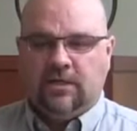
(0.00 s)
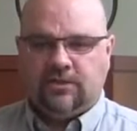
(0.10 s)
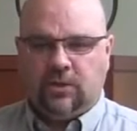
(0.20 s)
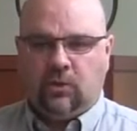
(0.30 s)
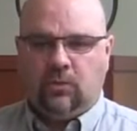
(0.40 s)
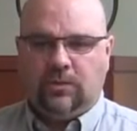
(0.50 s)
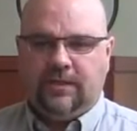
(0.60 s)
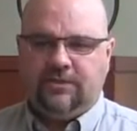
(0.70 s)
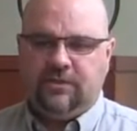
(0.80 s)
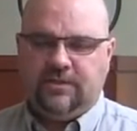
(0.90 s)
So
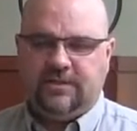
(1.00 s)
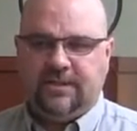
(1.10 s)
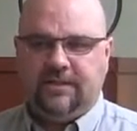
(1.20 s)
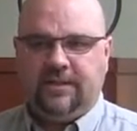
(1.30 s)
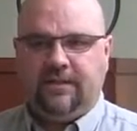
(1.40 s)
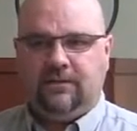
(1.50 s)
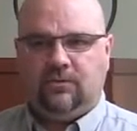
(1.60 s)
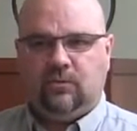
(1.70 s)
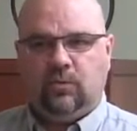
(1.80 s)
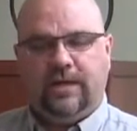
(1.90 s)
as you can see, the
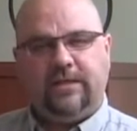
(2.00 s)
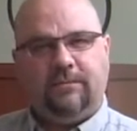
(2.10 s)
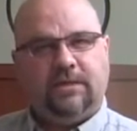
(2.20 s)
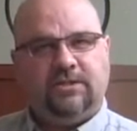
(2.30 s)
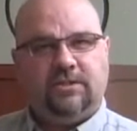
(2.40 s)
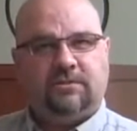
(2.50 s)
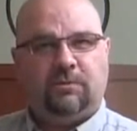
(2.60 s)
way that a budget is